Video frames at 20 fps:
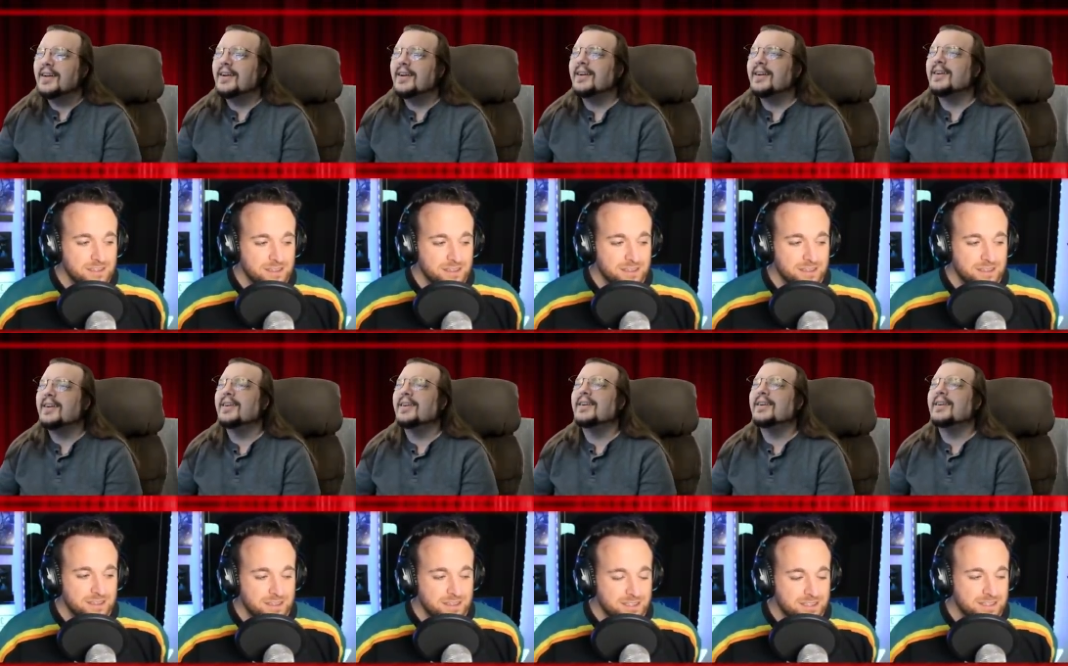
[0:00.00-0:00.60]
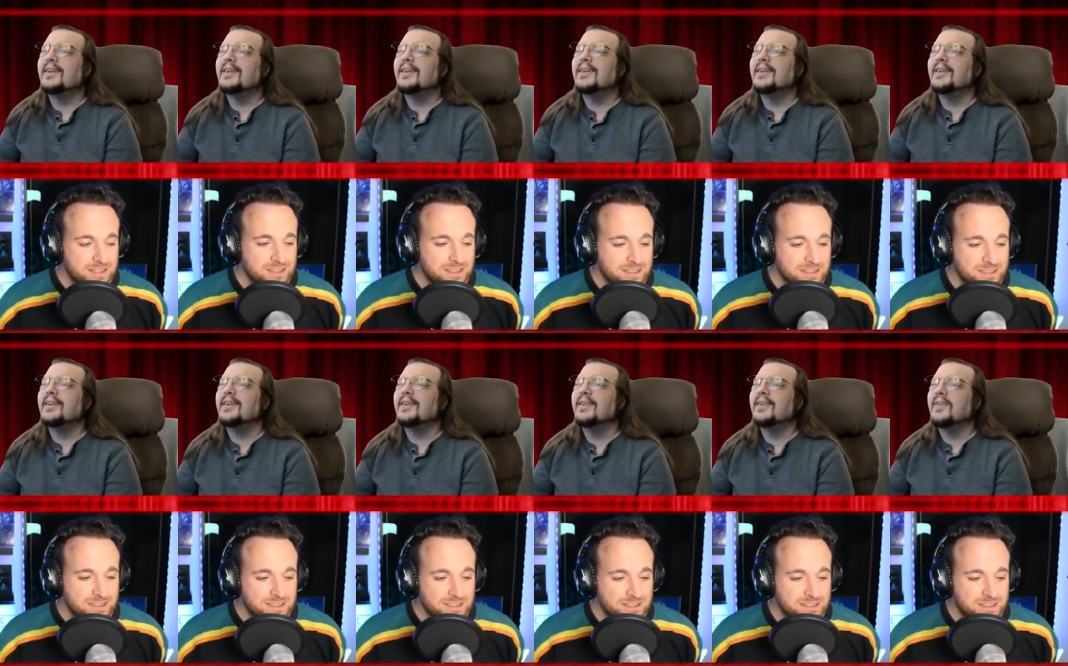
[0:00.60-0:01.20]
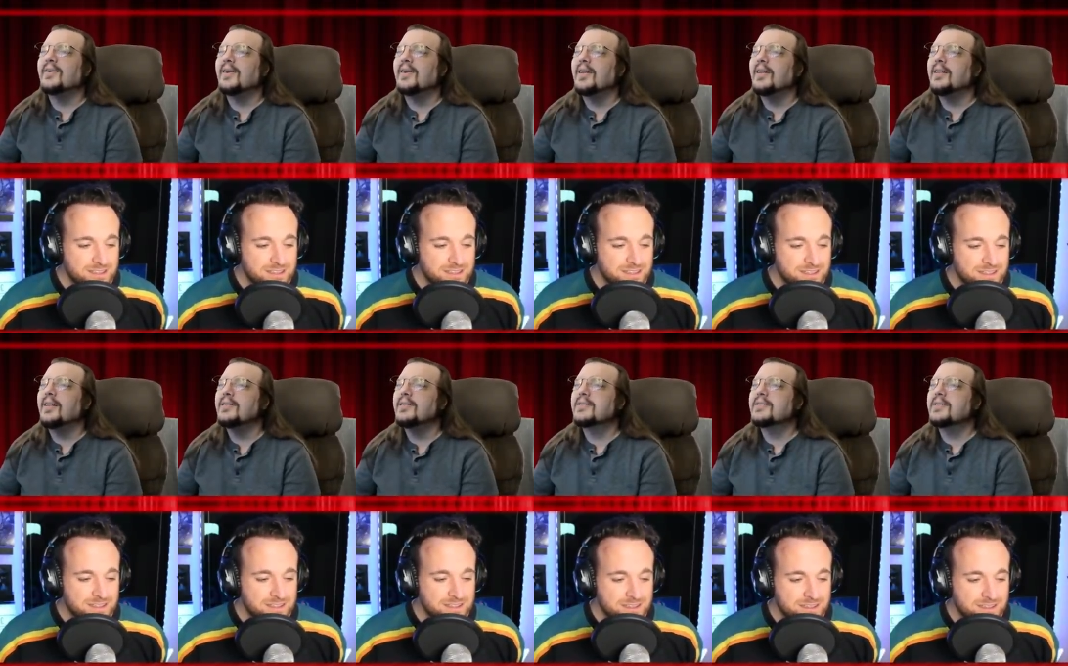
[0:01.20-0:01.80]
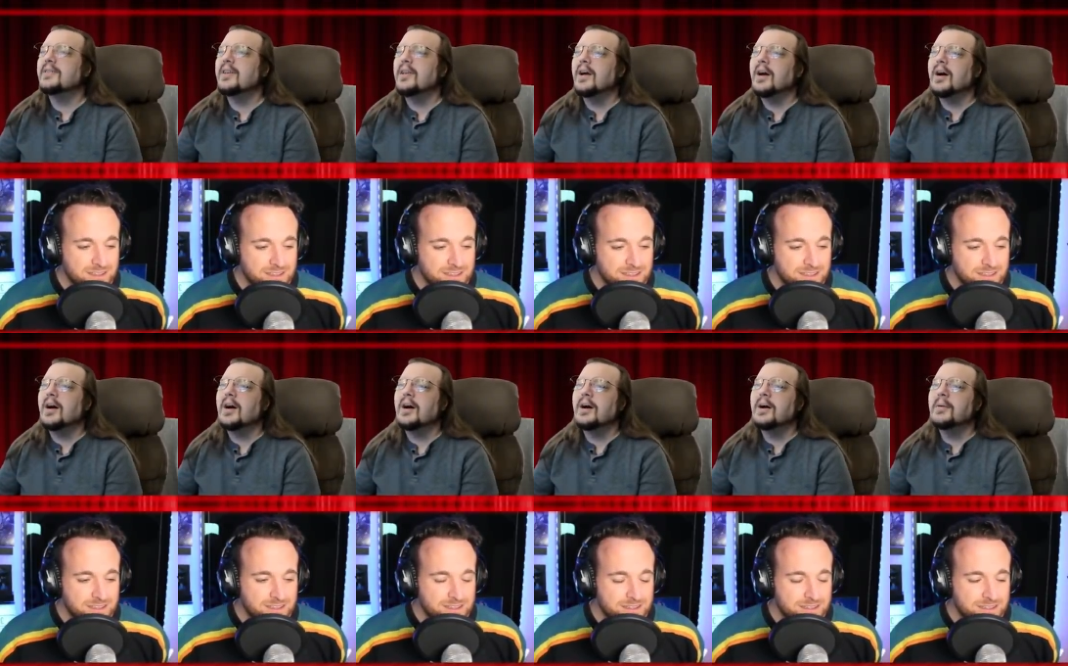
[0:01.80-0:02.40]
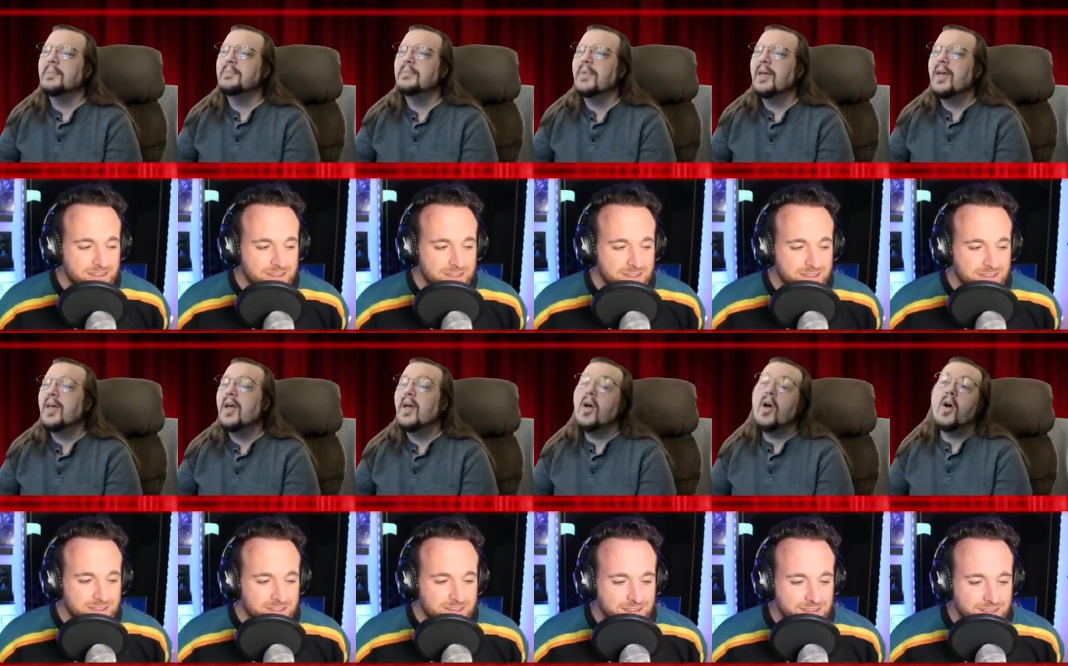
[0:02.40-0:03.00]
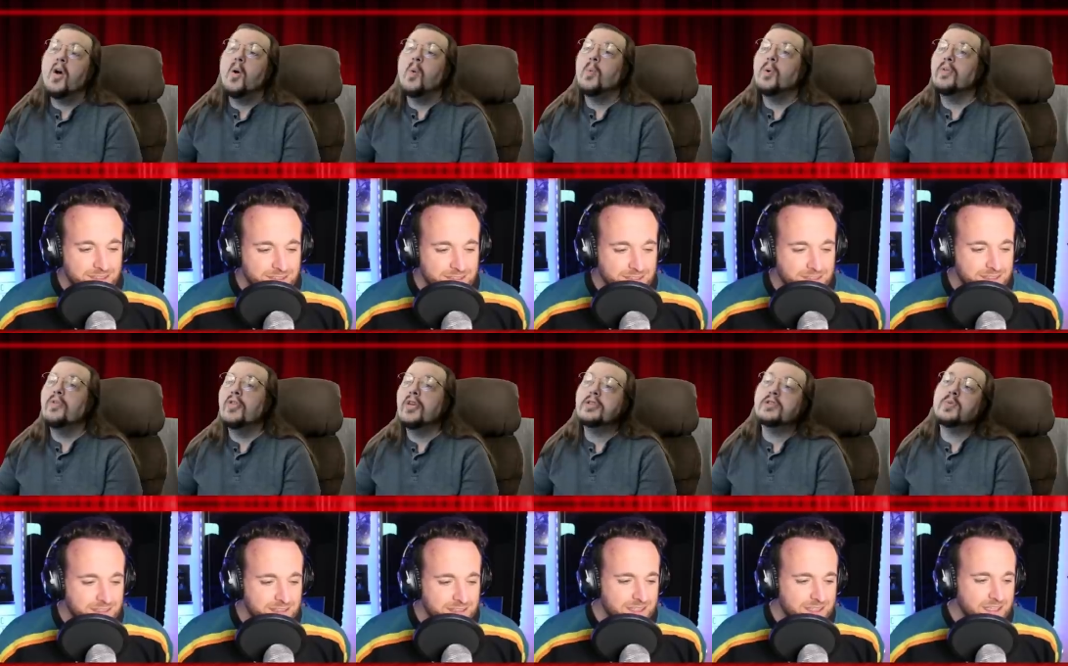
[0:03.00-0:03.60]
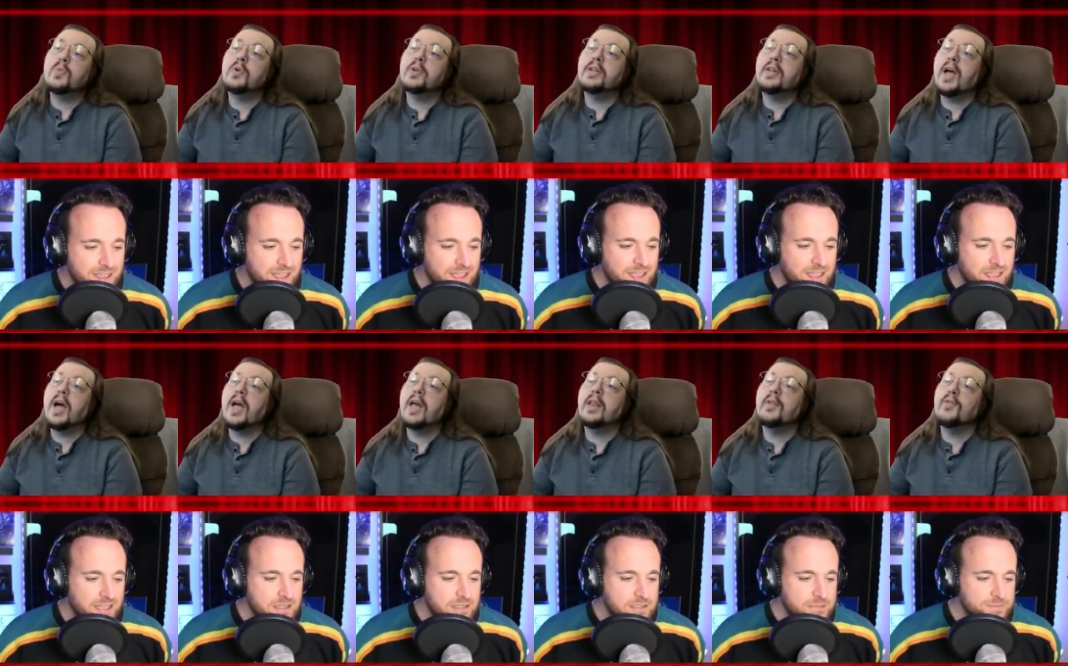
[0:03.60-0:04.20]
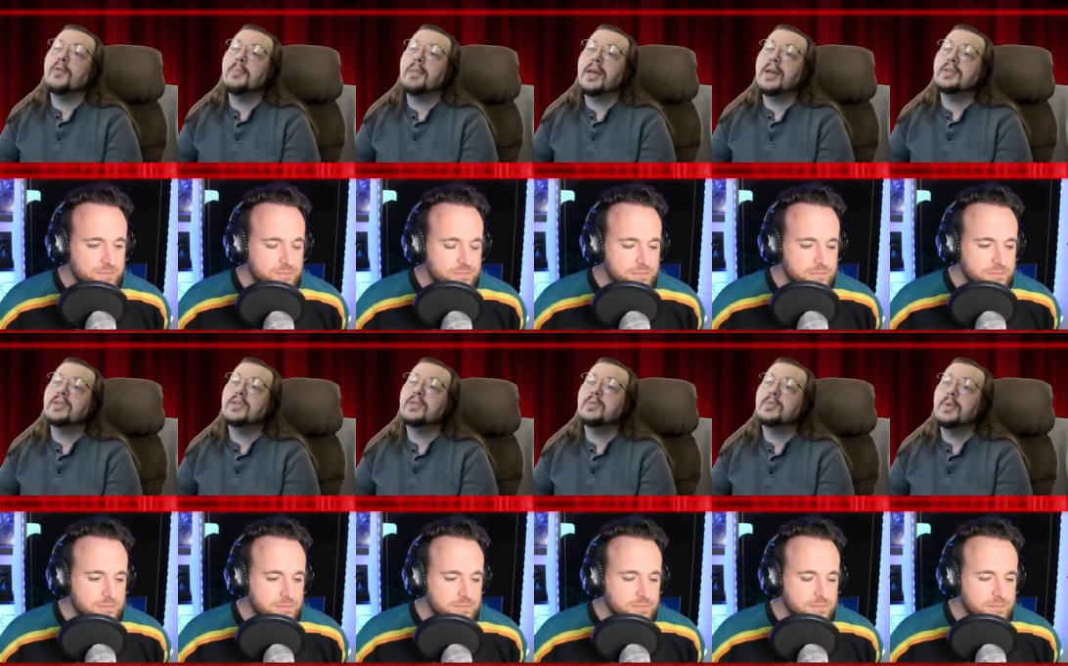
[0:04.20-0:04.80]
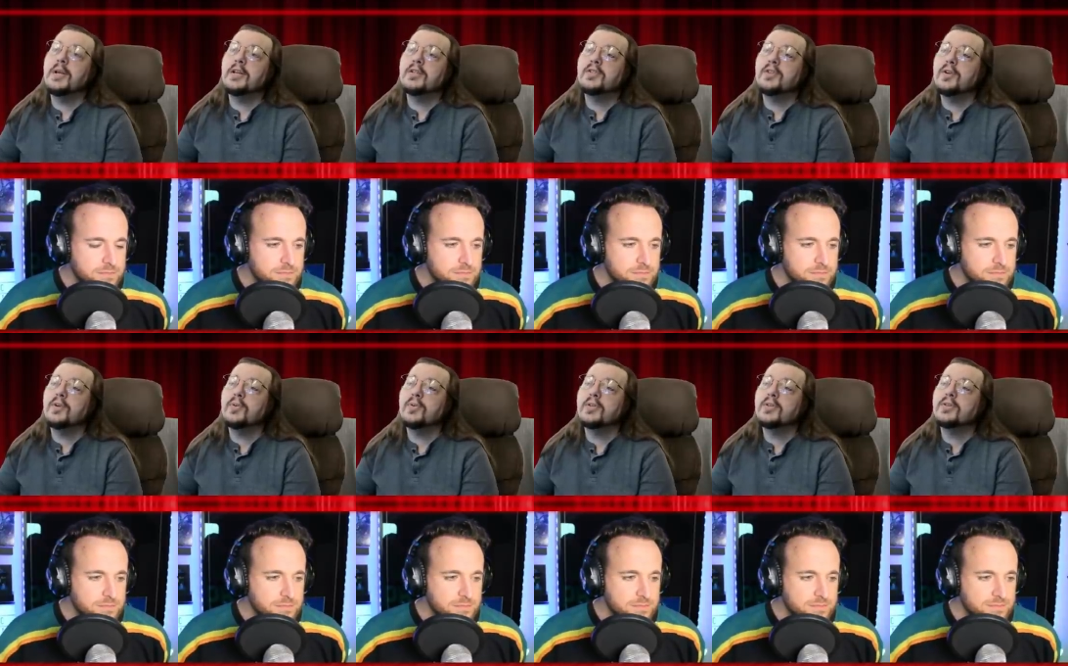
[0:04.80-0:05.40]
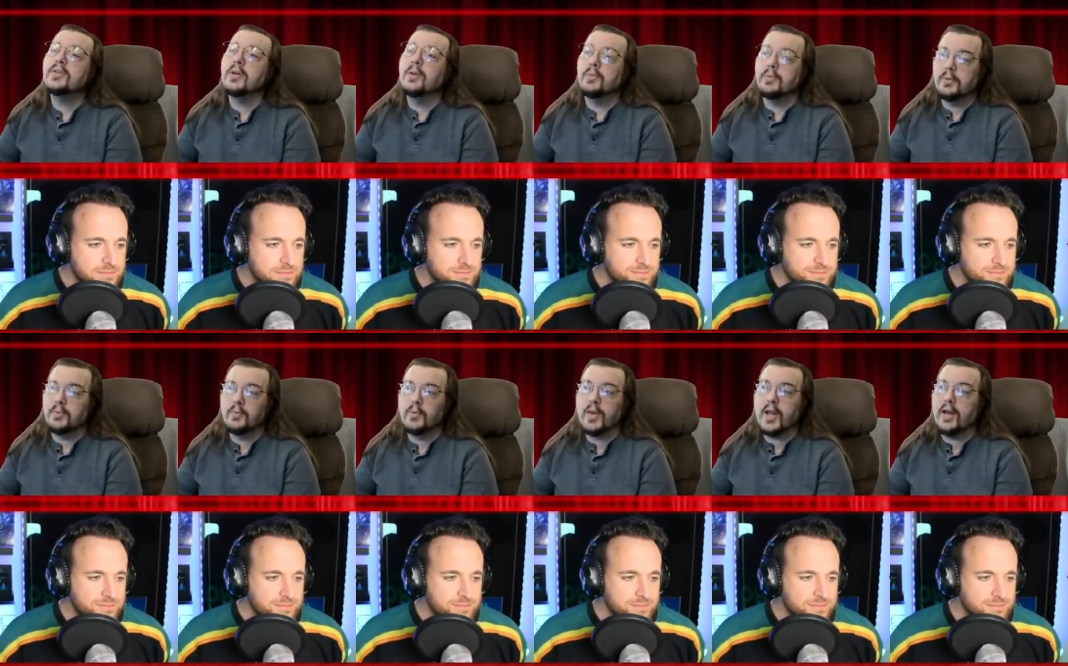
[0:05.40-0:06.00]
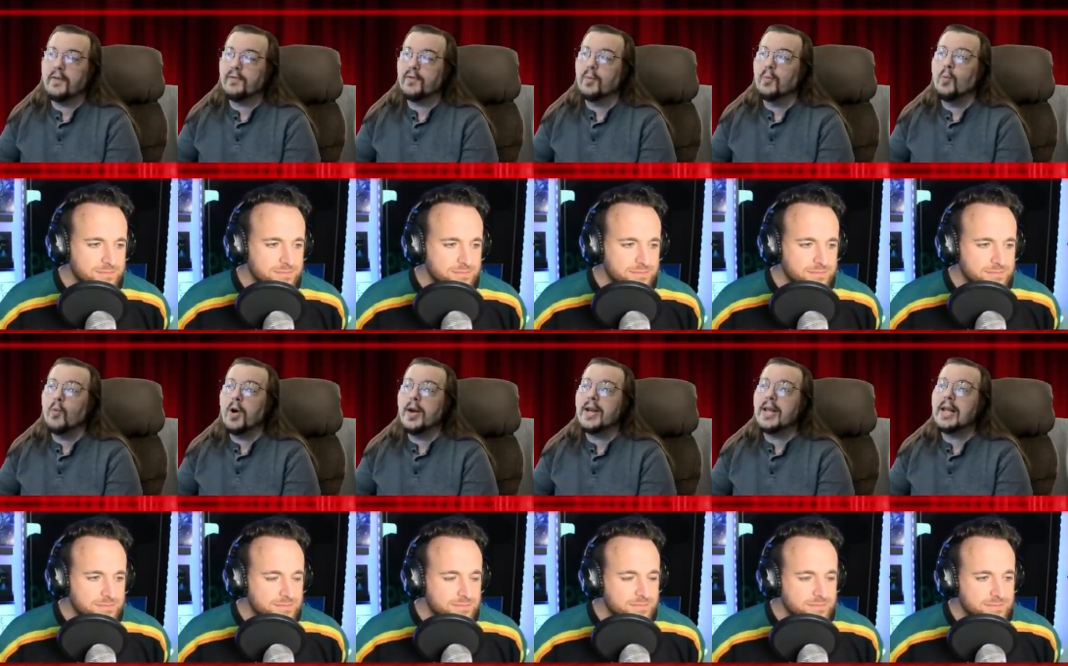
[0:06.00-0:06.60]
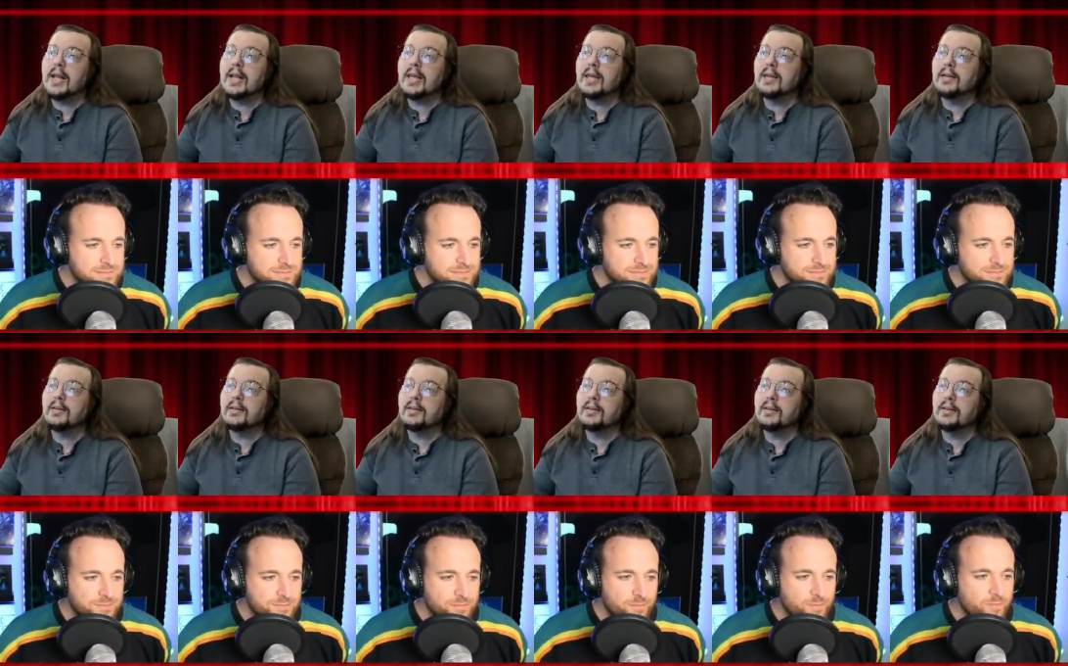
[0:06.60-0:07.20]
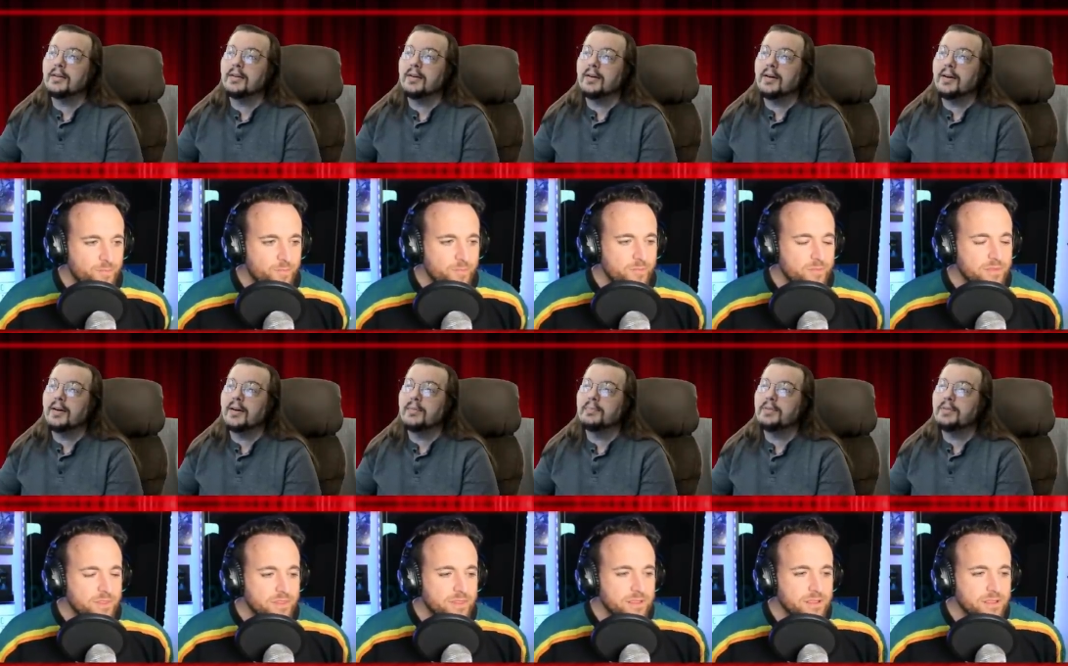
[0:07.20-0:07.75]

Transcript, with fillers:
Speaker 1: Ugh. All right, let's see. Um, well, this one kind of amazes me too. This uh, we got from one idiot on